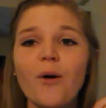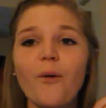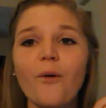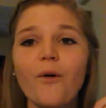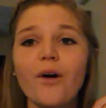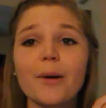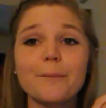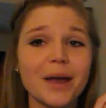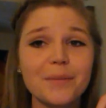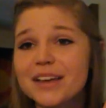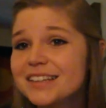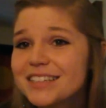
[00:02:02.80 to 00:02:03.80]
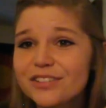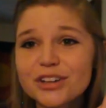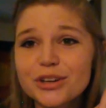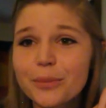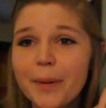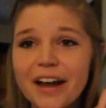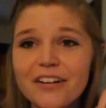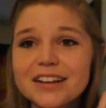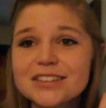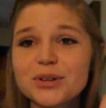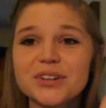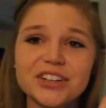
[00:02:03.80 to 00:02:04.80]
or maybe it's even your
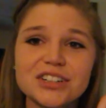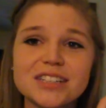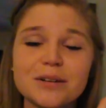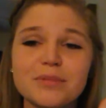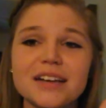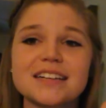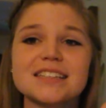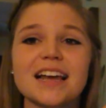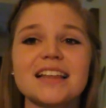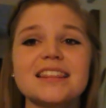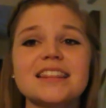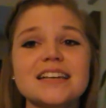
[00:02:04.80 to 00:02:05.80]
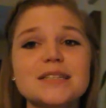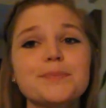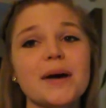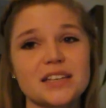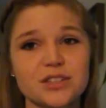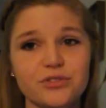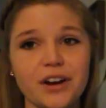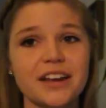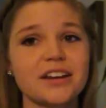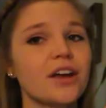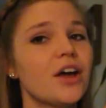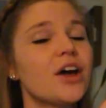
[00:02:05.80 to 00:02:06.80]
parents or your siblings, and this best
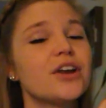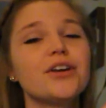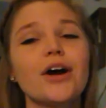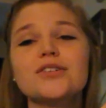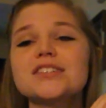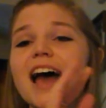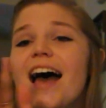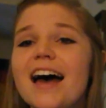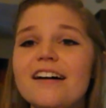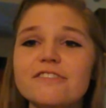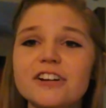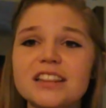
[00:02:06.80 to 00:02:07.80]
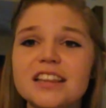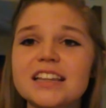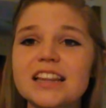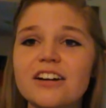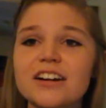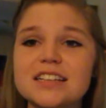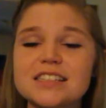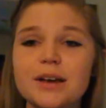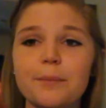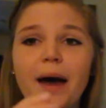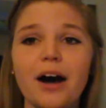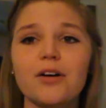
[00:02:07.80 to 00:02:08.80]
friend knows everything there is
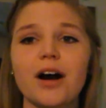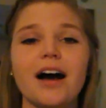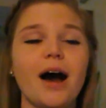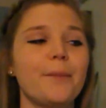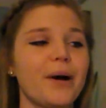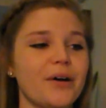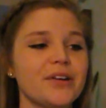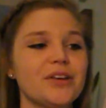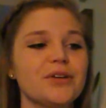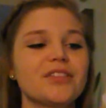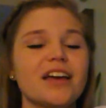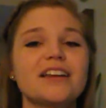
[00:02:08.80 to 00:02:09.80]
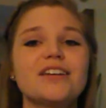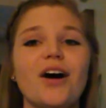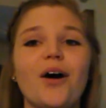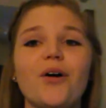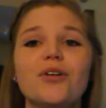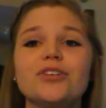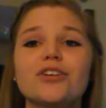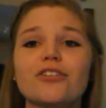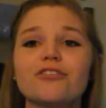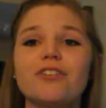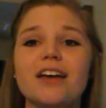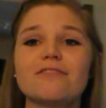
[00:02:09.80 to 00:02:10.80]
about you. They know
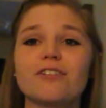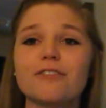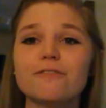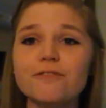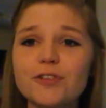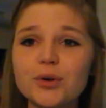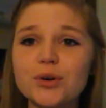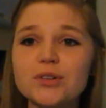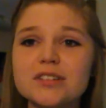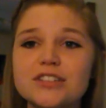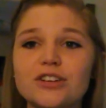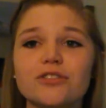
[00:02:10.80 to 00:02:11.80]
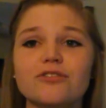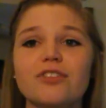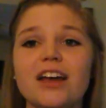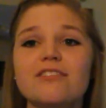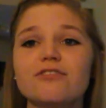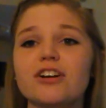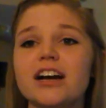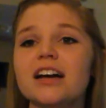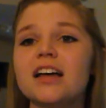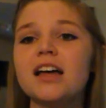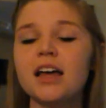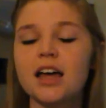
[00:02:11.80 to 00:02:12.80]
your favorite foods, your
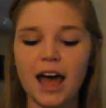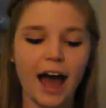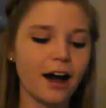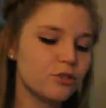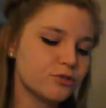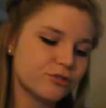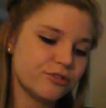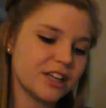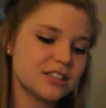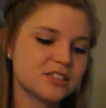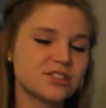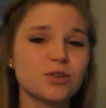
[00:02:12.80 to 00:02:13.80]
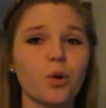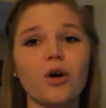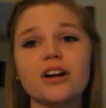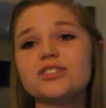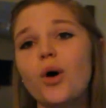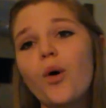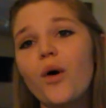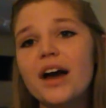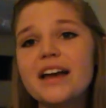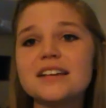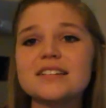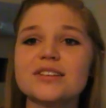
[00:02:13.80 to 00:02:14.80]
favorite outfits or
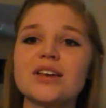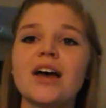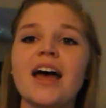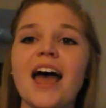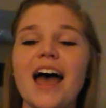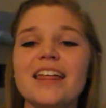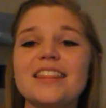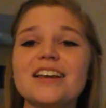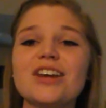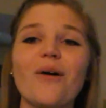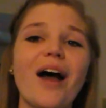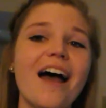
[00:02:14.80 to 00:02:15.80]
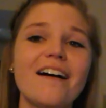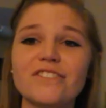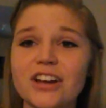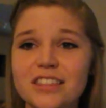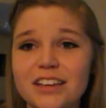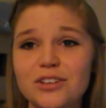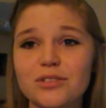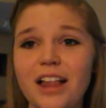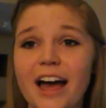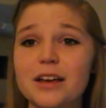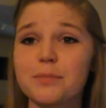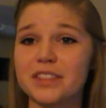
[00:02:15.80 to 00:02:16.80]
toys, and they know everything you
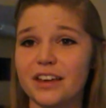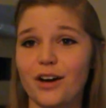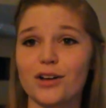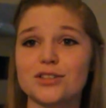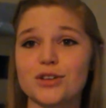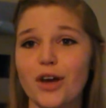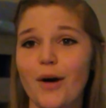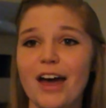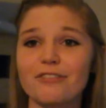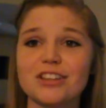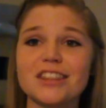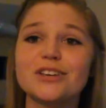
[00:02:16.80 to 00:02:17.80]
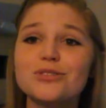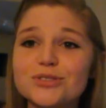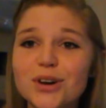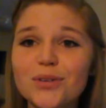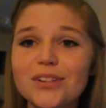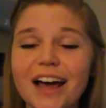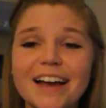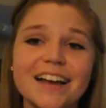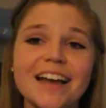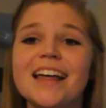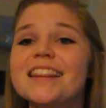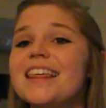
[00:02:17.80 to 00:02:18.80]
like, but they also know everything you don't
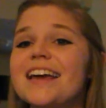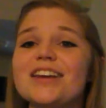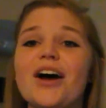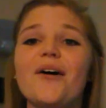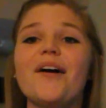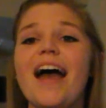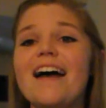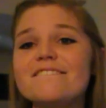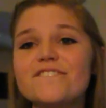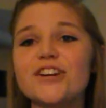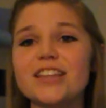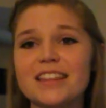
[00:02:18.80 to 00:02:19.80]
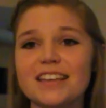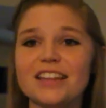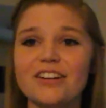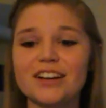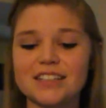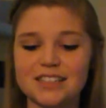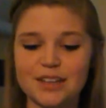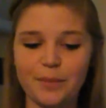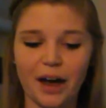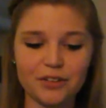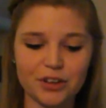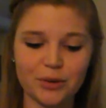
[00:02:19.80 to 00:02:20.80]
like. They know everything there is
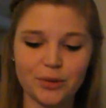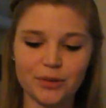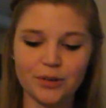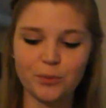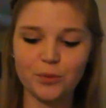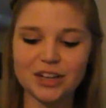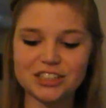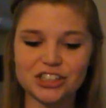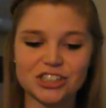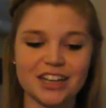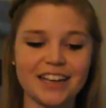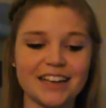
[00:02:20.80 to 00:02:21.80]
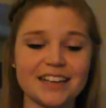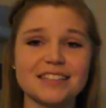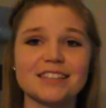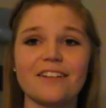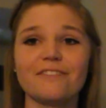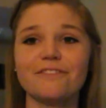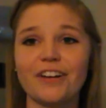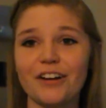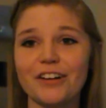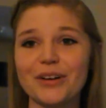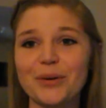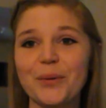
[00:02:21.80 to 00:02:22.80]
about you, which is
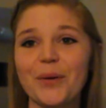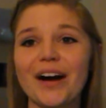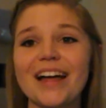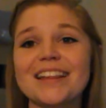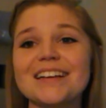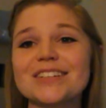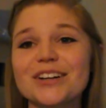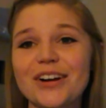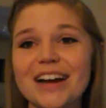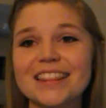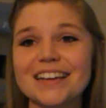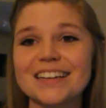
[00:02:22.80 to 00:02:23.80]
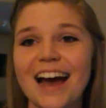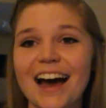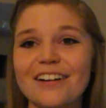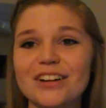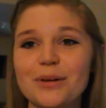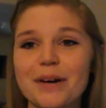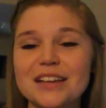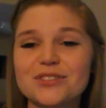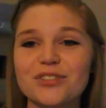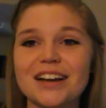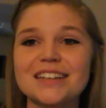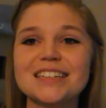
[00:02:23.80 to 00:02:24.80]
very cool, and that's a great thing to have in a
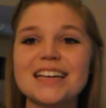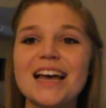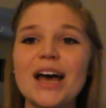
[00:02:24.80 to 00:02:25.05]
best friend.